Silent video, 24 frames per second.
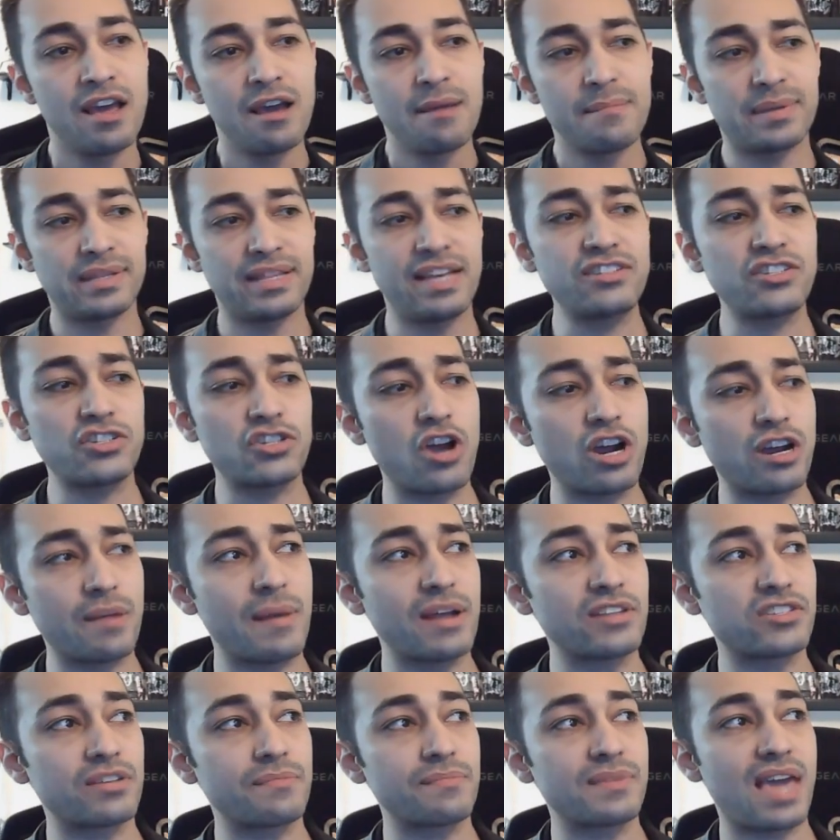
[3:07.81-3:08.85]
But let's talk
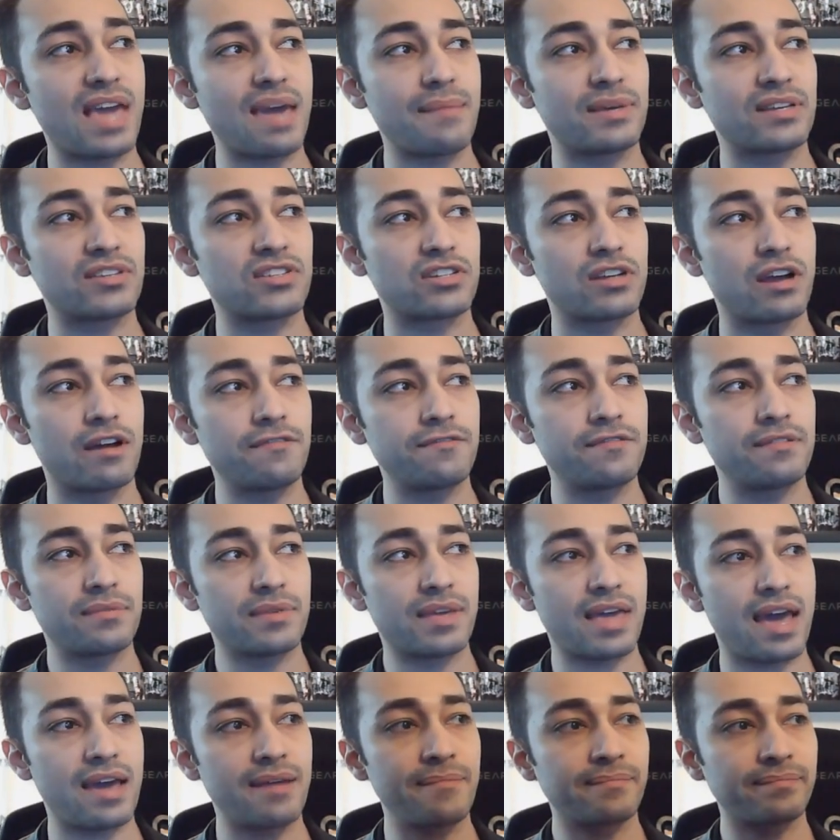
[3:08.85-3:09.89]
about some gaming stuff,
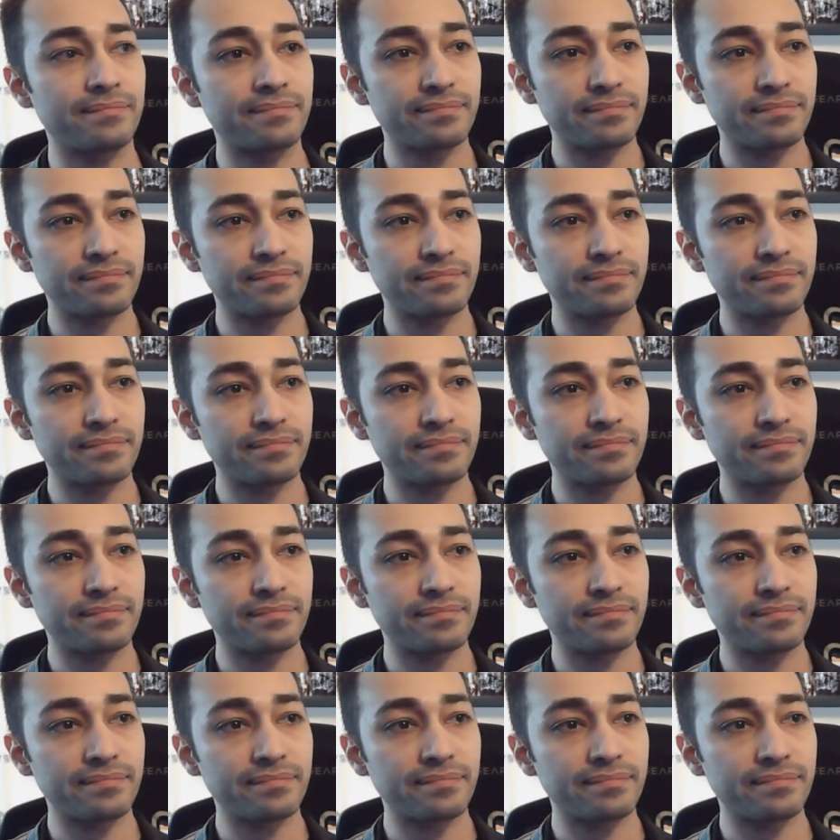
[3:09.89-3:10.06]
okay?